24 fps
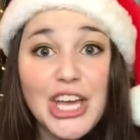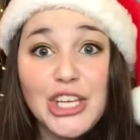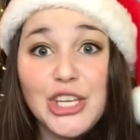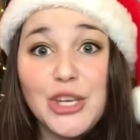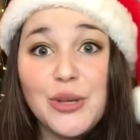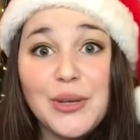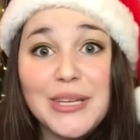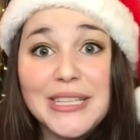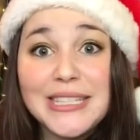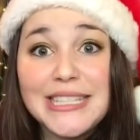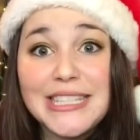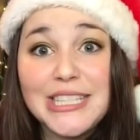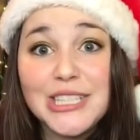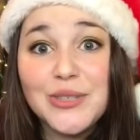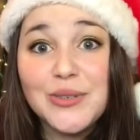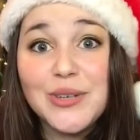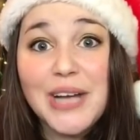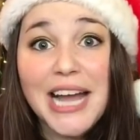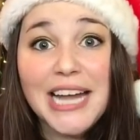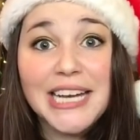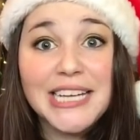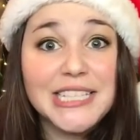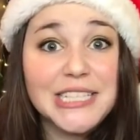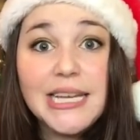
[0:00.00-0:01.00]
you can still
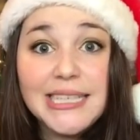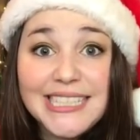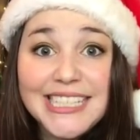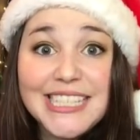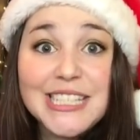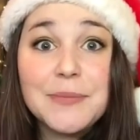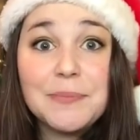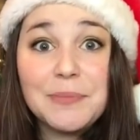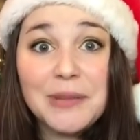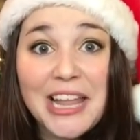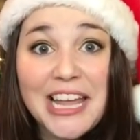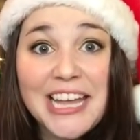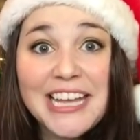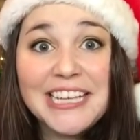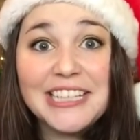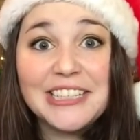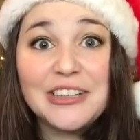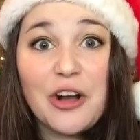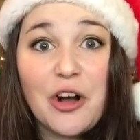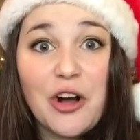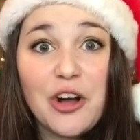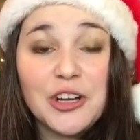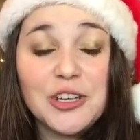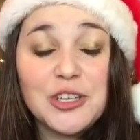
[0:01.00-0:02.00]
kind of display it
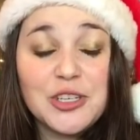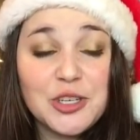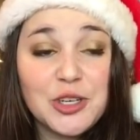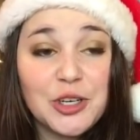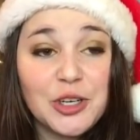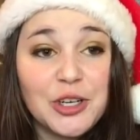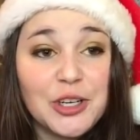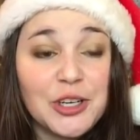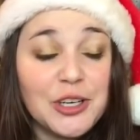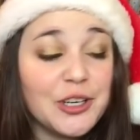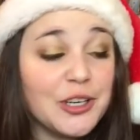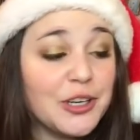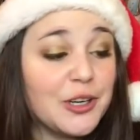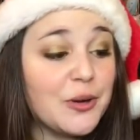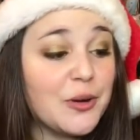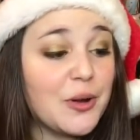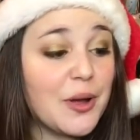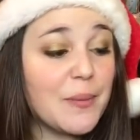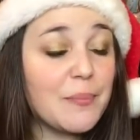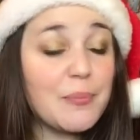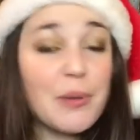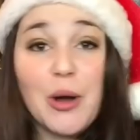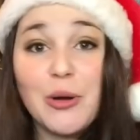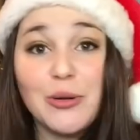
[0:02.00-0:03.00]
on your
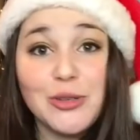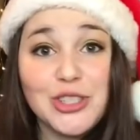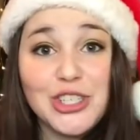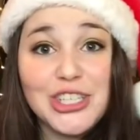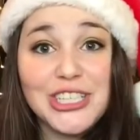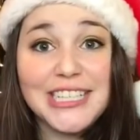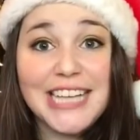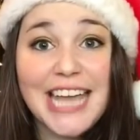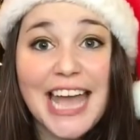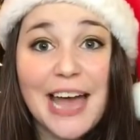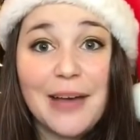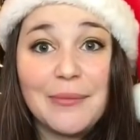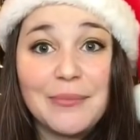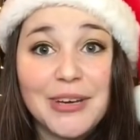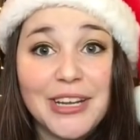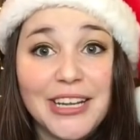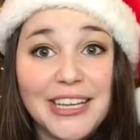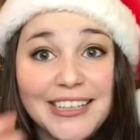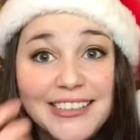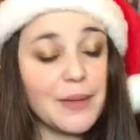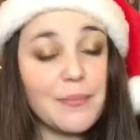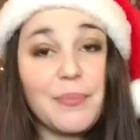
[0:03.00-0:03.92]
potion cabinet.